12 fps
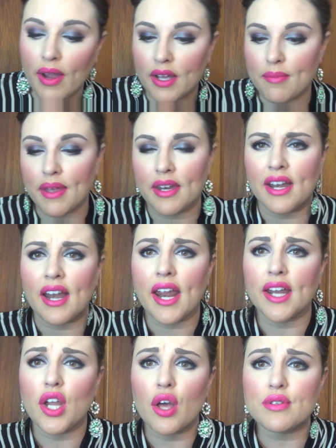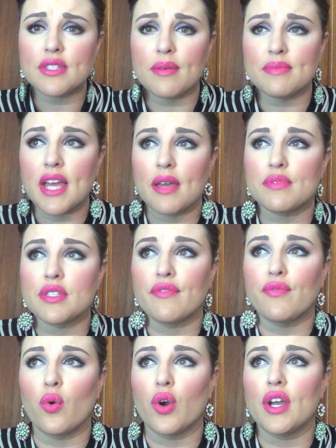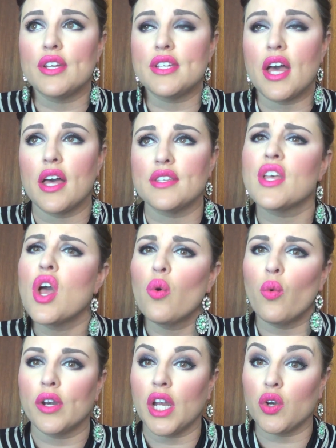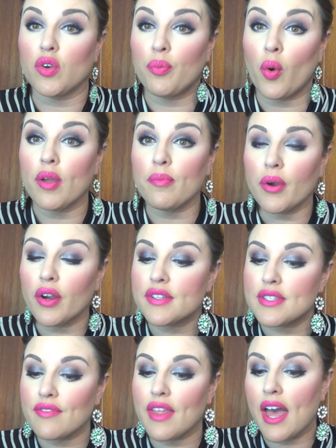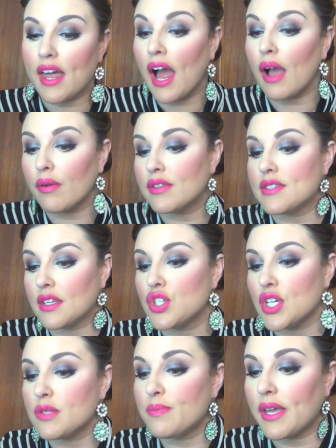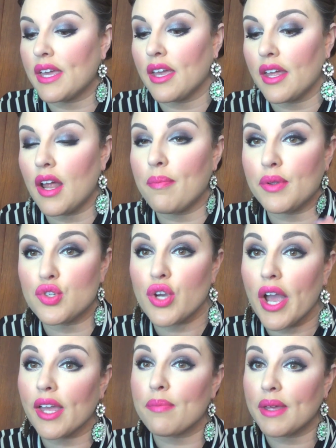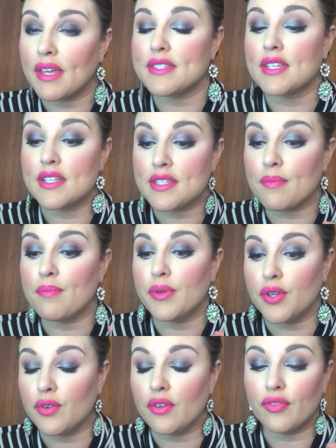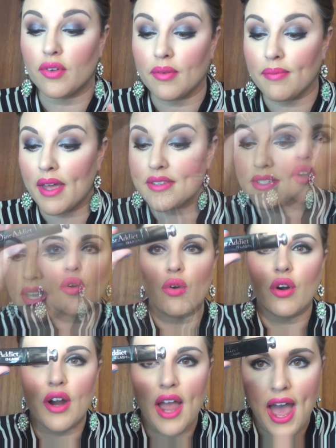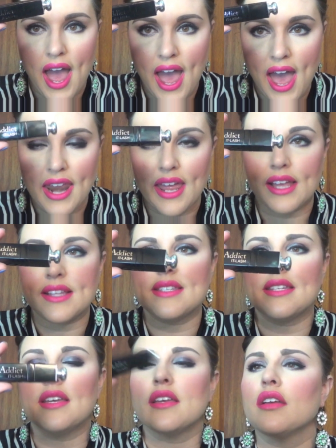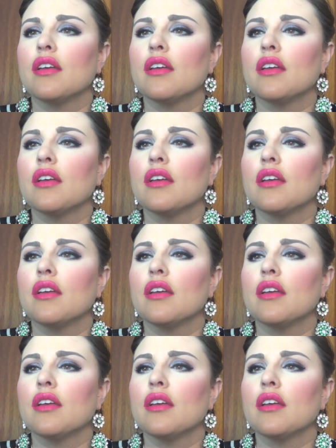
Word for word: recommend it. And I know sometimes Sephora does 100 point perks of that. I would suggest picking it up and trying it because it is a beautiful mascara. Or Addict